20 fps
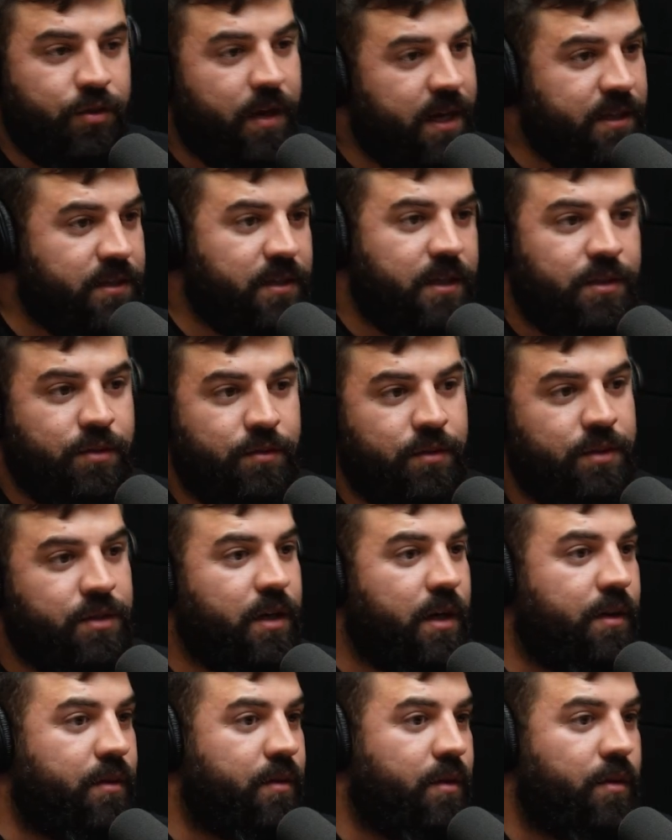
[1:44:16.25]
it translate to
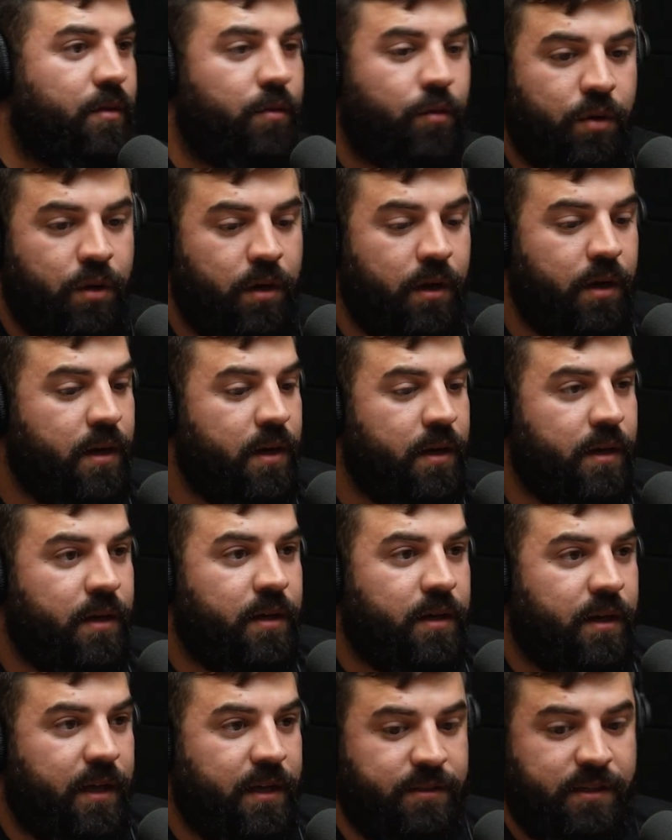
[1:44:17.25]
each other, or
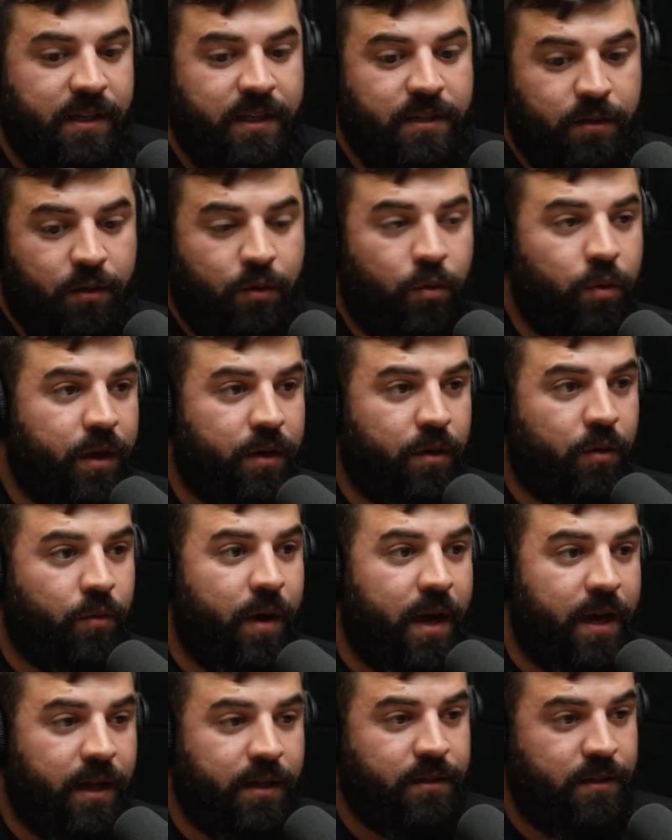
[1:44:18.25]
is this a
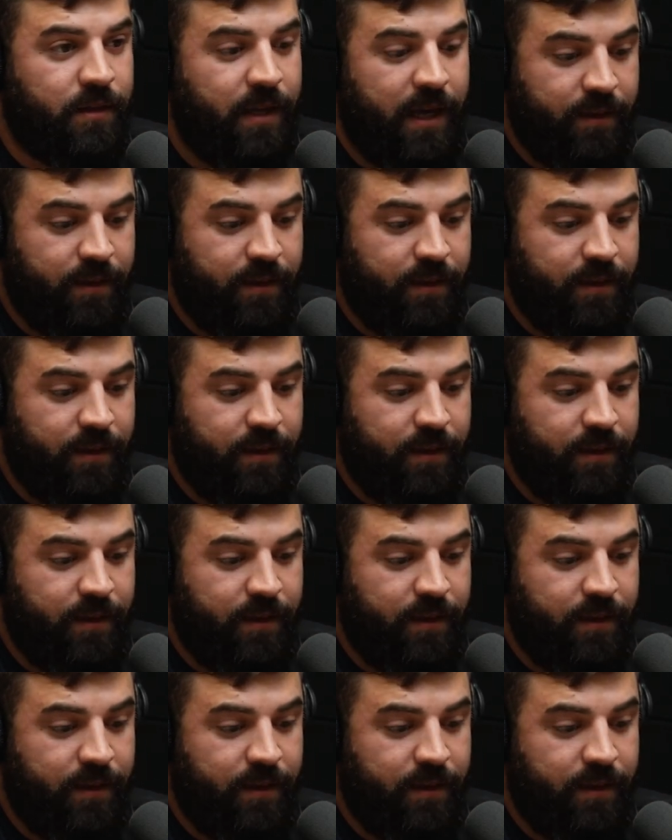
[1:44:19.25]
quicker way?